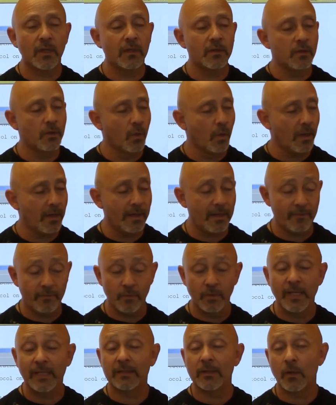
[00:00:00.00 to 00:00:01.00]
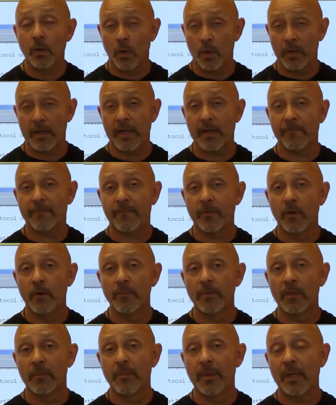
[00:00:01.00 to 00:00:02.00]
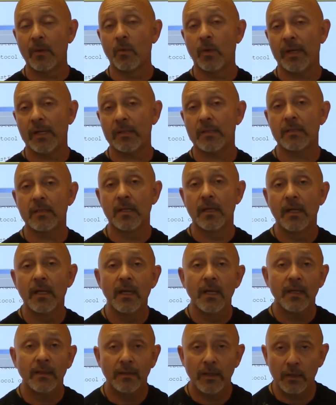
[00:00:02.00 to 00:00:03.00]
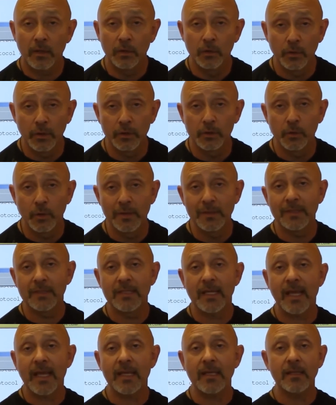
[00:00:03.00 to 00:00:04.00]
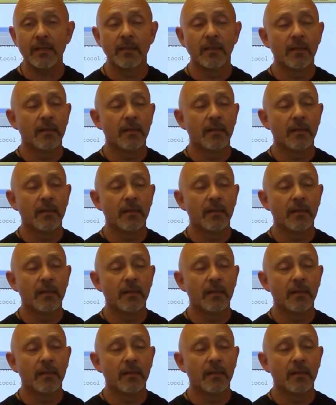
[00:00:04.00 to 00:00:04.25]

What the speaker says: if you get the go-ahead from the big wigs, they can do it during the day.